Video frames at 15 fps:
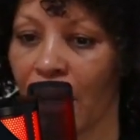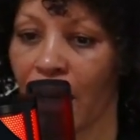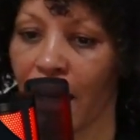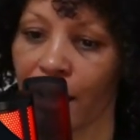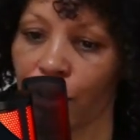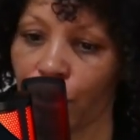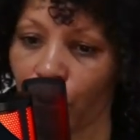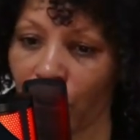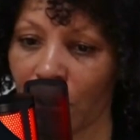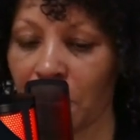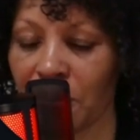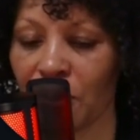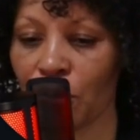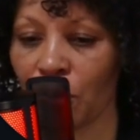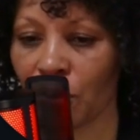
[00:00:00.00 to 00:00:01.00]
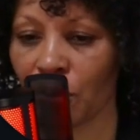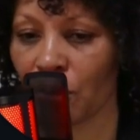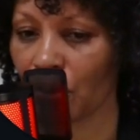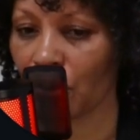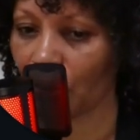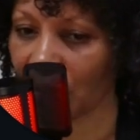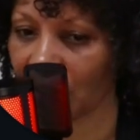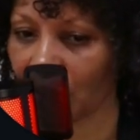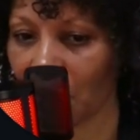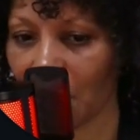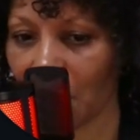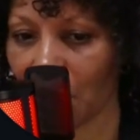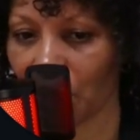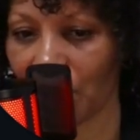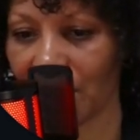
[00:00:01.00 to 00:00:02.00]
Your computer uses
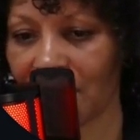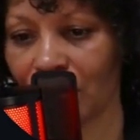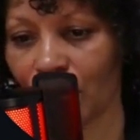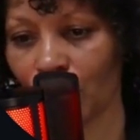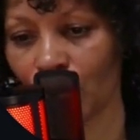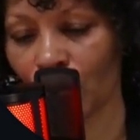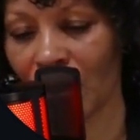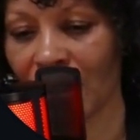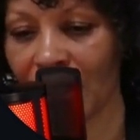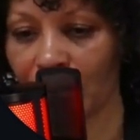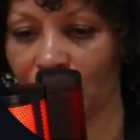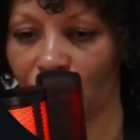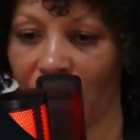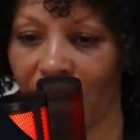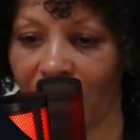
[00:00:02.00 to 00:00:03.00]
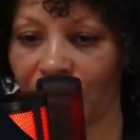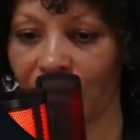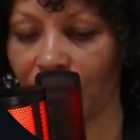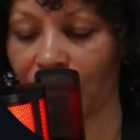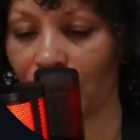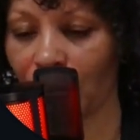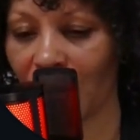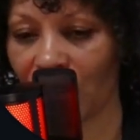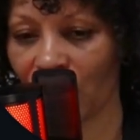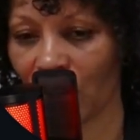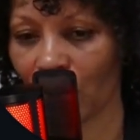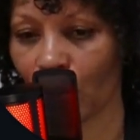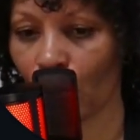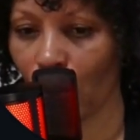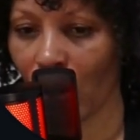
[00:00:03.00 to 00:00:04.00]
memory to keep track of
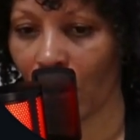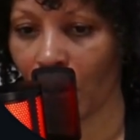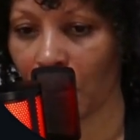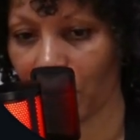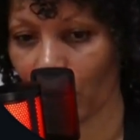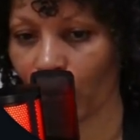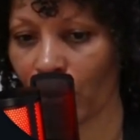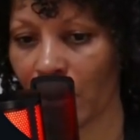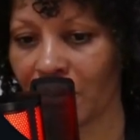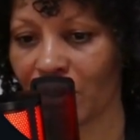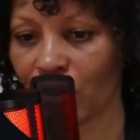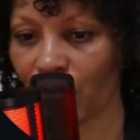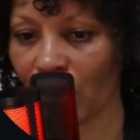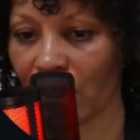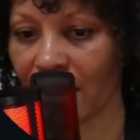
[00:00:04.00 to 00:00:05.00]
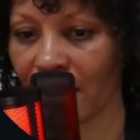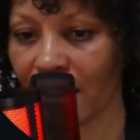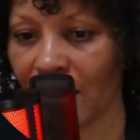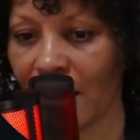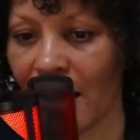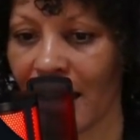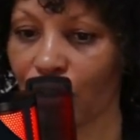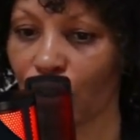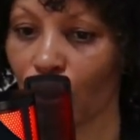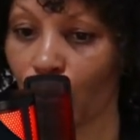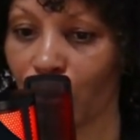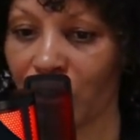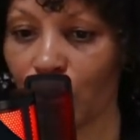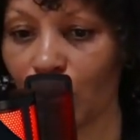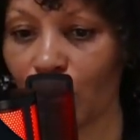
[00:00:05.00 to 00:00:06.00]
information while program is running. And so
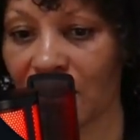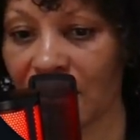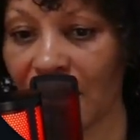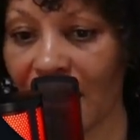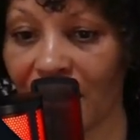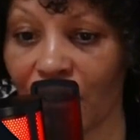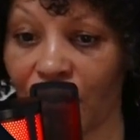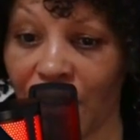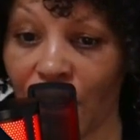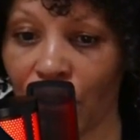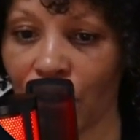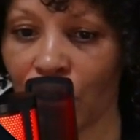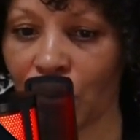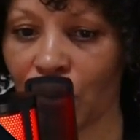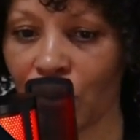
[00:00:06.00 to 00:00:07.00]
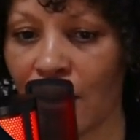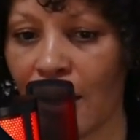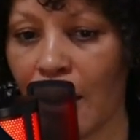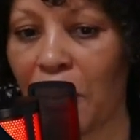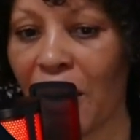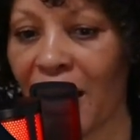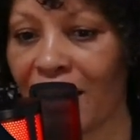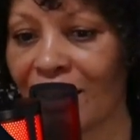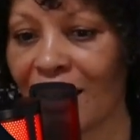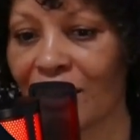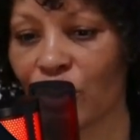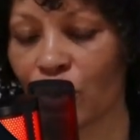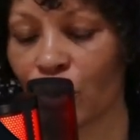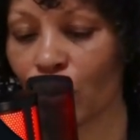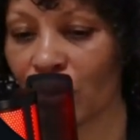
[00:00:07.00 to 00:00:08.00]
when you assign a variable, Python
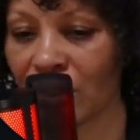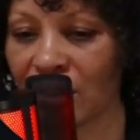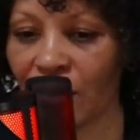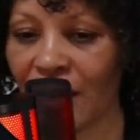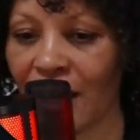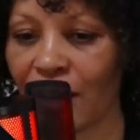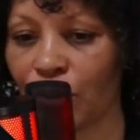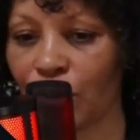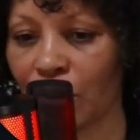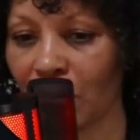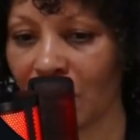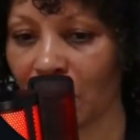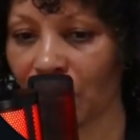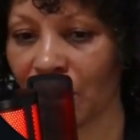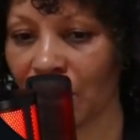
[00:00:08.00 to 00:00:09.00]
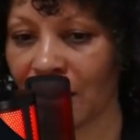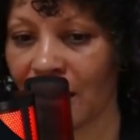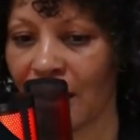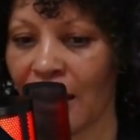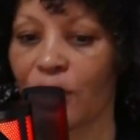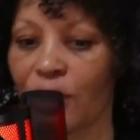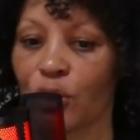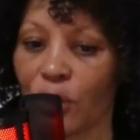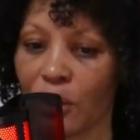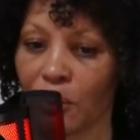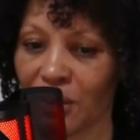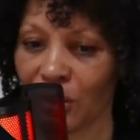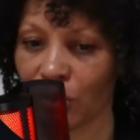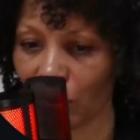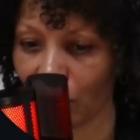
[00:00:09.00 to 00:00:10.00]
stores the value in memory so it can
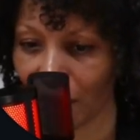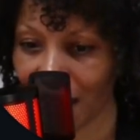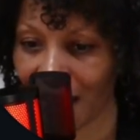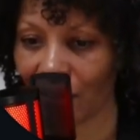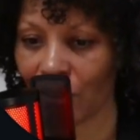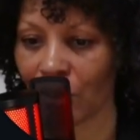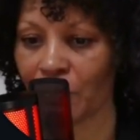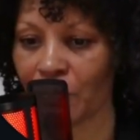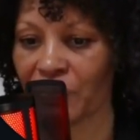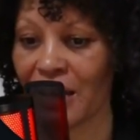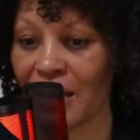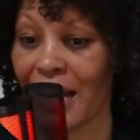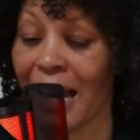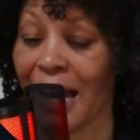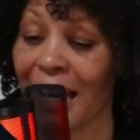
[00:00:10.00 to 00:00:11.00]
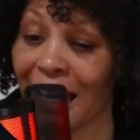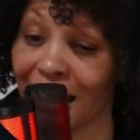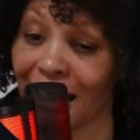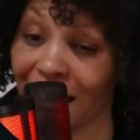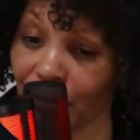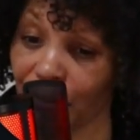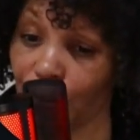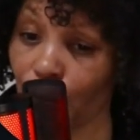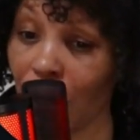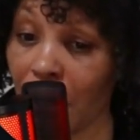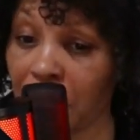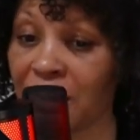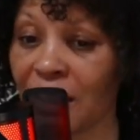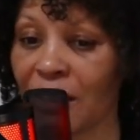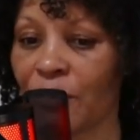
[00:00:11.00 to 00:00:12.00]
be used later. And if you
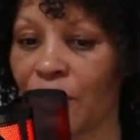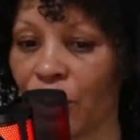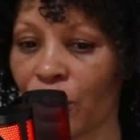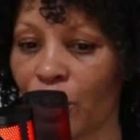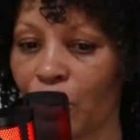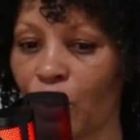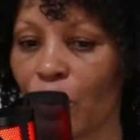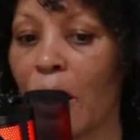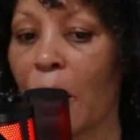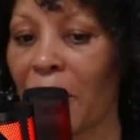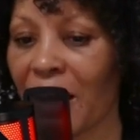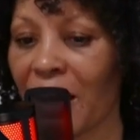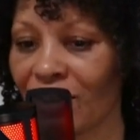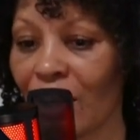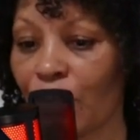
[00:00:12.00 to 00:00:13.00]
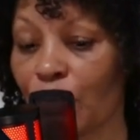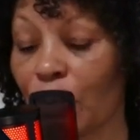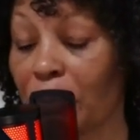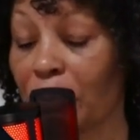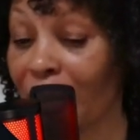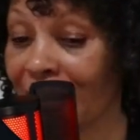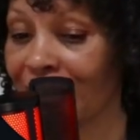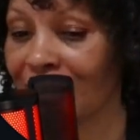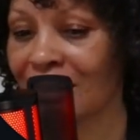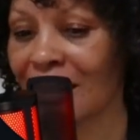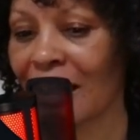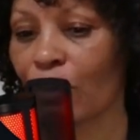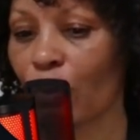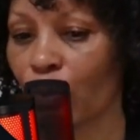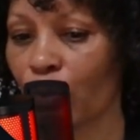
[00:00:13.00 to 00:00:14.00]
update a variable, Python replaces
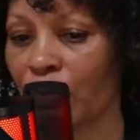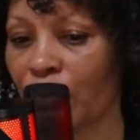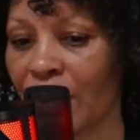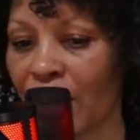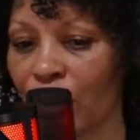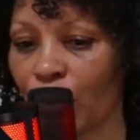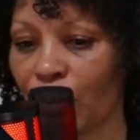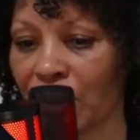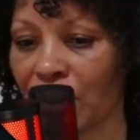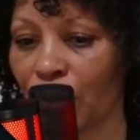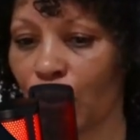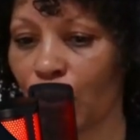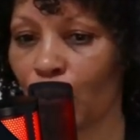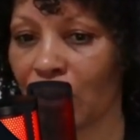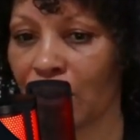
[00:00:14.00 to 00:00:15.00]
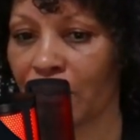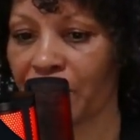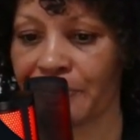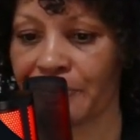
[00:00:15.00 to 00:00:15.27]
that old value with a new one.